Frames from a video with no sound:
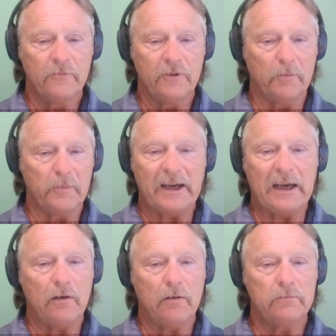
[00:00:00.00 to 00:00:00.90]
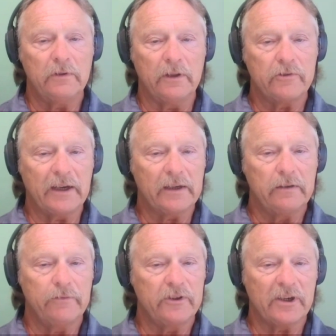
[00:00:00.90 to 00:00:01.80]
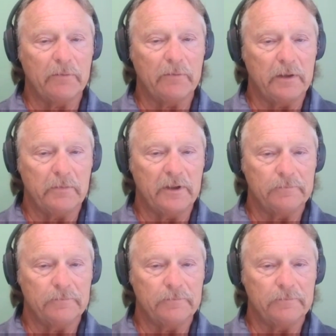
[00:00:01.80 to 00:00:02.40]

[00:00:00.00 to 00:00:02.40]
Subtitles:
no matter how attractive the job may be.